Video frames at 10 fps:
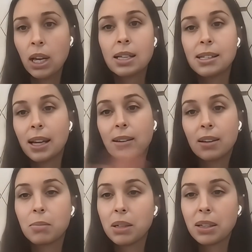It's not going
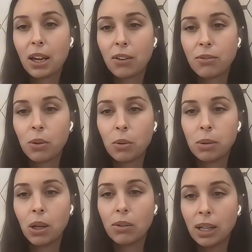to be like a full
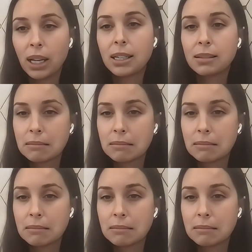blown, like,